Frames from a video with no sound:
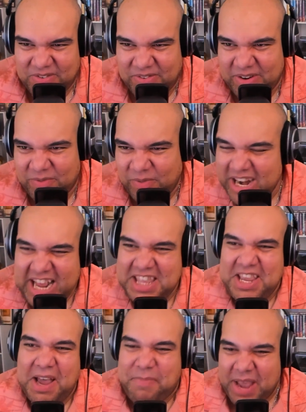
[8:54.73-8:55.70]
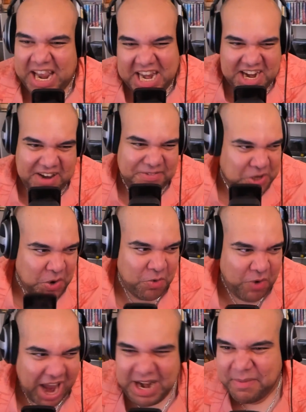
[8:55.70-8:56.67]
we, we need the opinion of
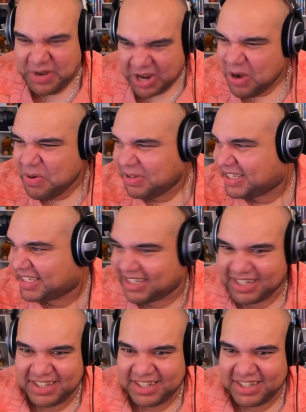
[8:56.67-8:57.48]
two random dudes.